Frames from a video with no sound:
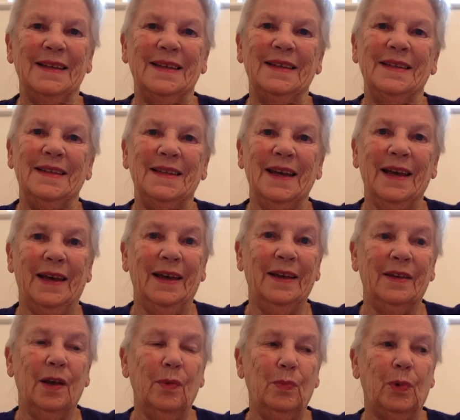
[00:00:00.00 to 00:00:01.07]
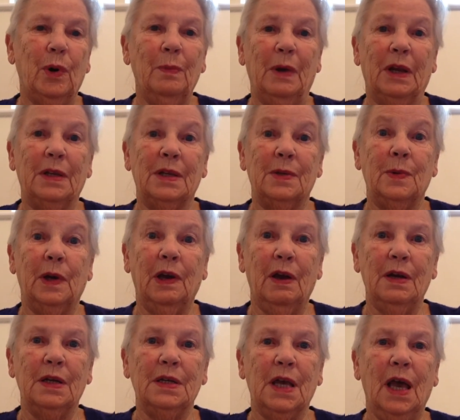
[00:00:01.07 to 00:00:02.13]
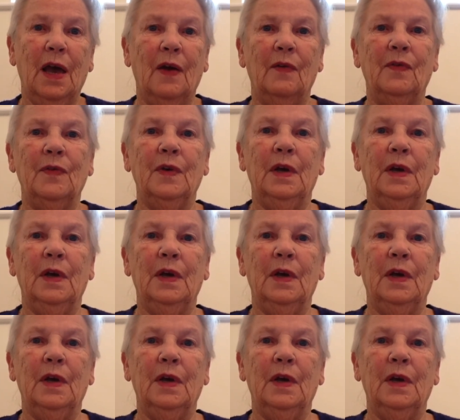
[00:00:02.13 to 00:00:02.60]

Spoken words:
Today, as I promised, we're going to have